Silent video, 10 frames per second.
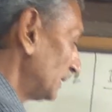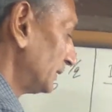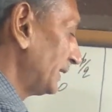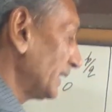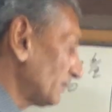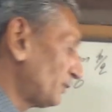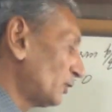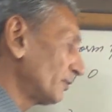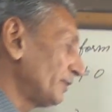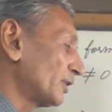
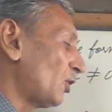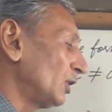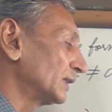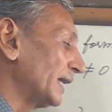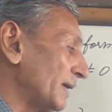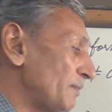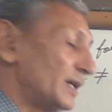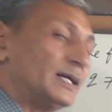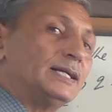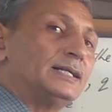Therefore, we call
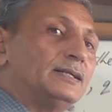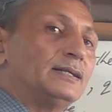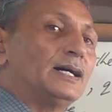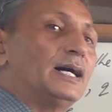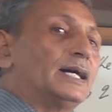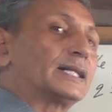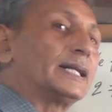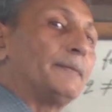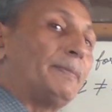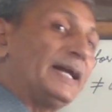them
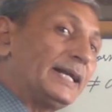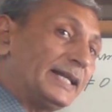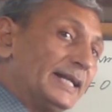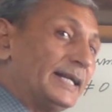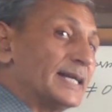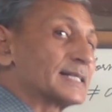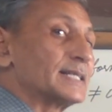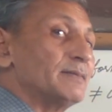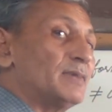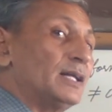repeating
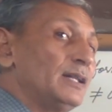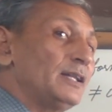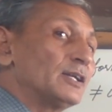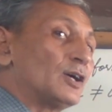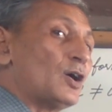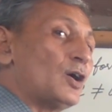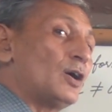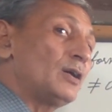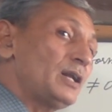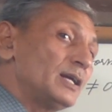decimal
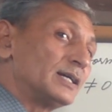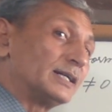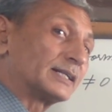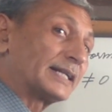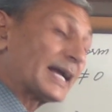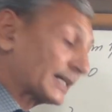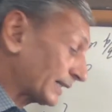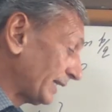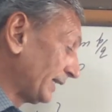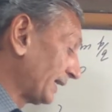or
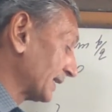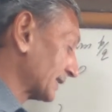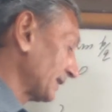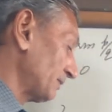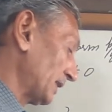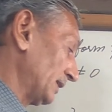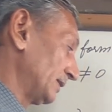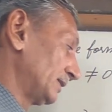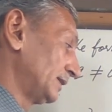recurring decimal.